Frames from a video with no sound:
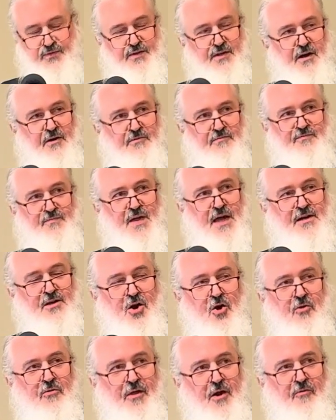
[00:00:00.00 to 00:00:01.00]
they
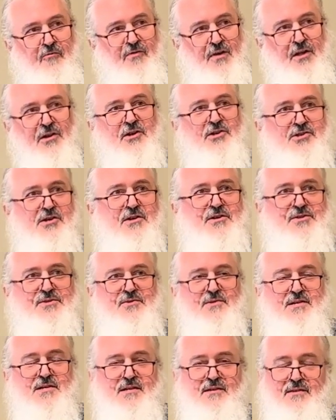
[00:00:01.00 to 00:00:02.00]
know their village
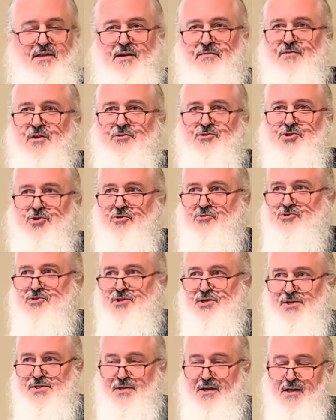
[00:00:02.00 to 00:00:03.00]
history, they, their
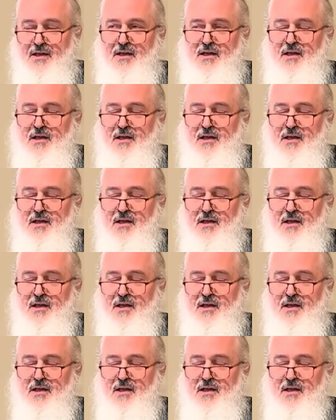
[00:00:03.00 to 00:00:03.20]
churches.